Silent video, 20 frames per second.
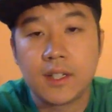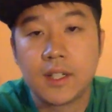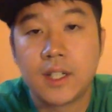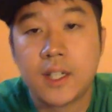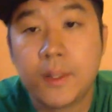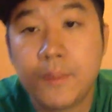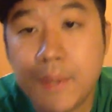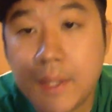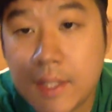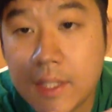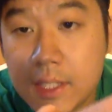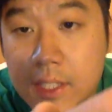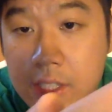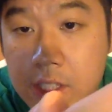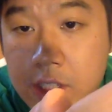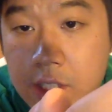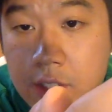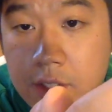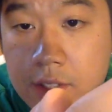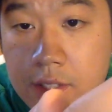Um, and this
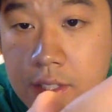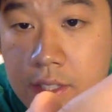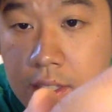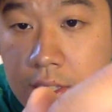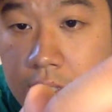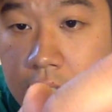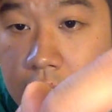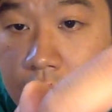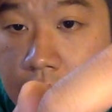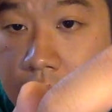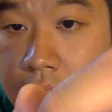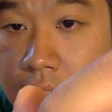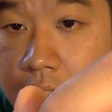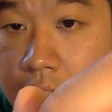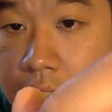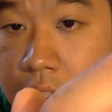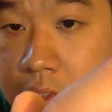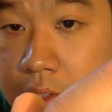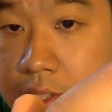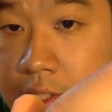shows the
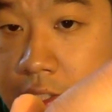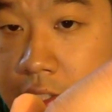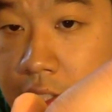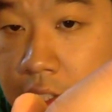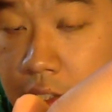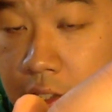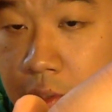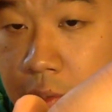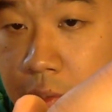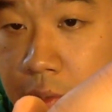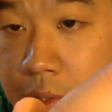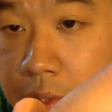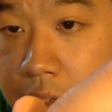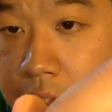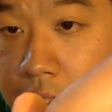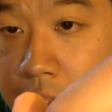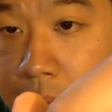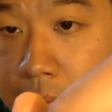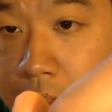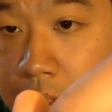U S dollar
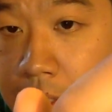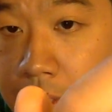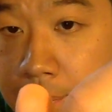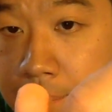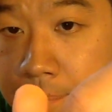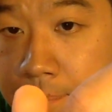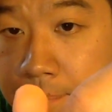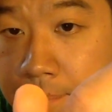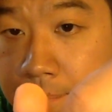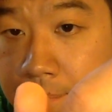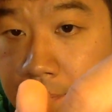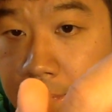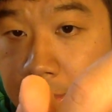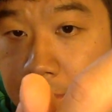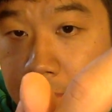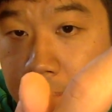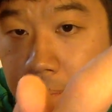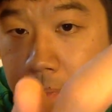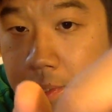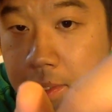worth up top,
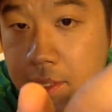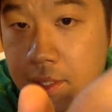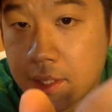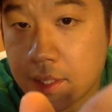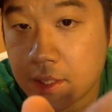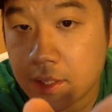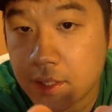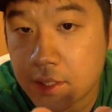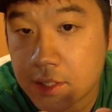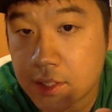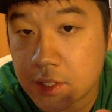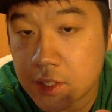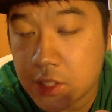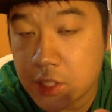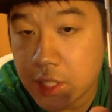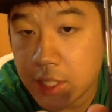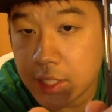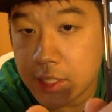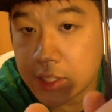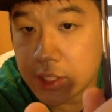but you can also
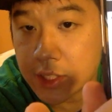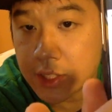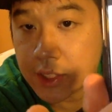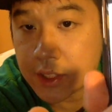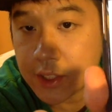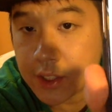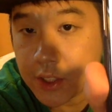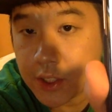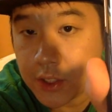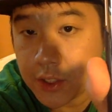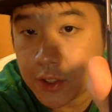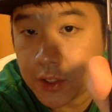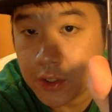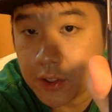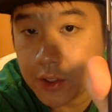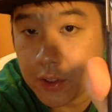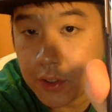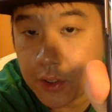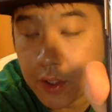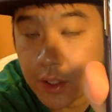change it
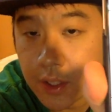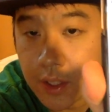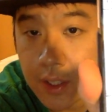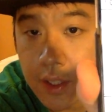to